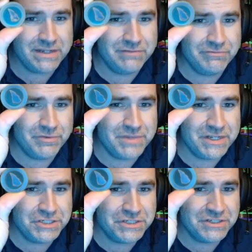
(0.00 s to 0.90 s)

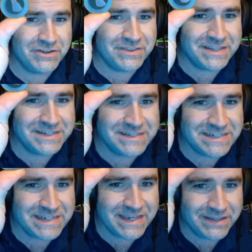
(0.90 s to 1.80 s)
information on the
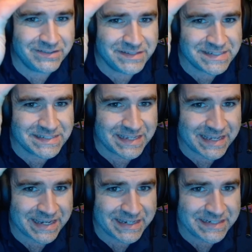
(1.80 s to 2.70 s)
tails
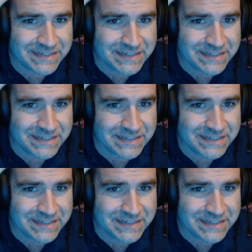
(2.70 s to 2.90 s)
side.